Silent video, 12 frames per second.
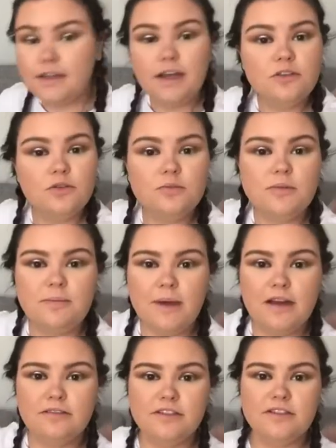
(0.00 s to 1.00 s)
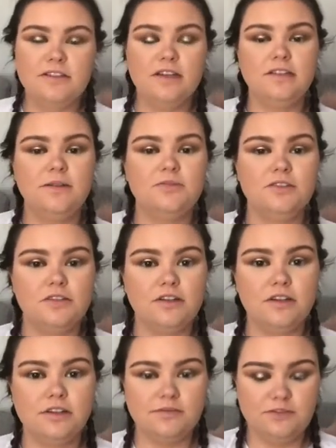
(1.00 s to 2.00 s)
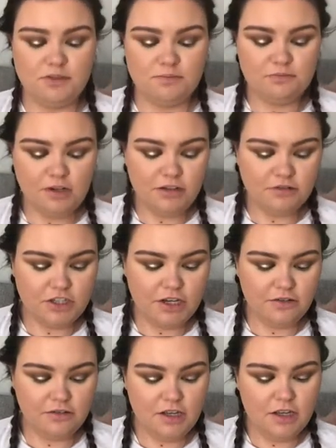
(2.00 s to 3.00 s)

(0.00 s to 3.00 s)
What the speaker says: that all my powders are done, I'm just going to go in with some brow gel.